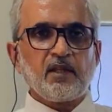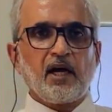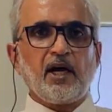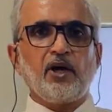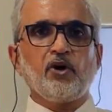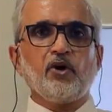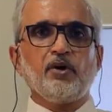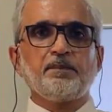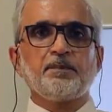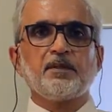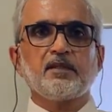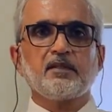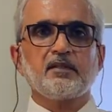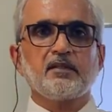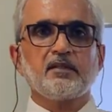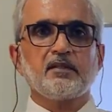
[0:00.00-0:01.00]
I hope
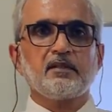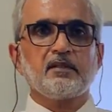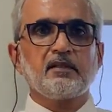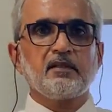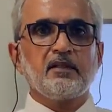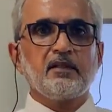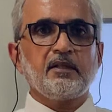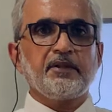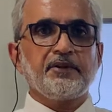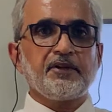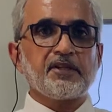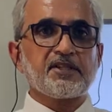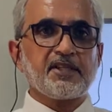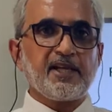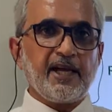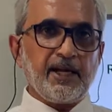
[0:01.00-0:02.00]

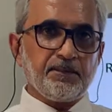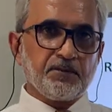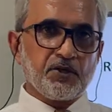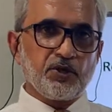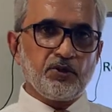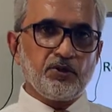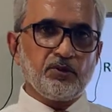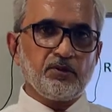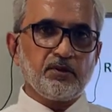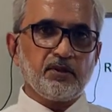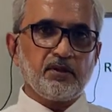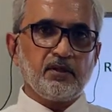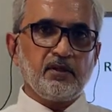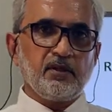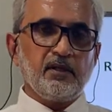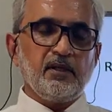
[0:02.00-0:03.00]
this helps you
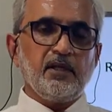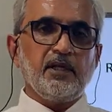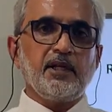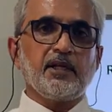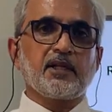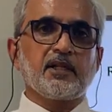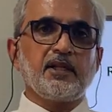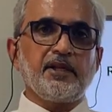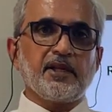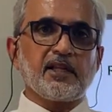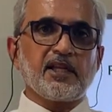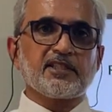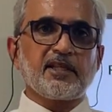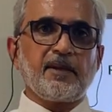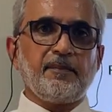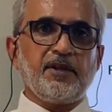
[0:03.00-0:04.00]
in clinical
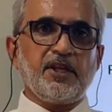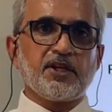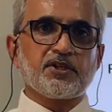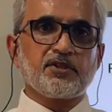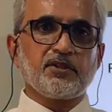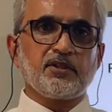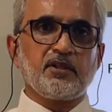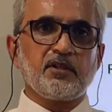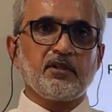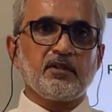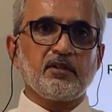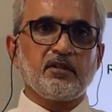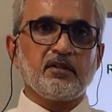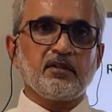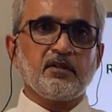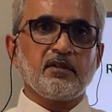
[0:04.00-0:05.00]
examination
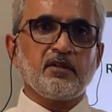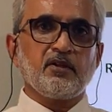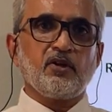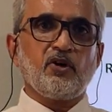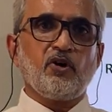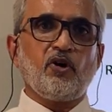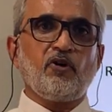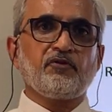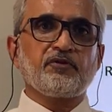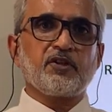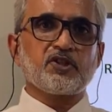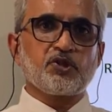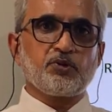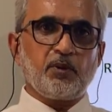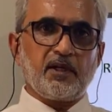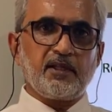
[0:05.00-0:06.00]
of the
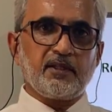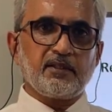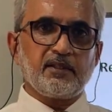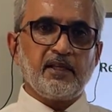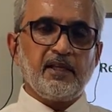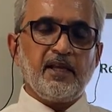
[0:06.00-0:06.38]
swelling.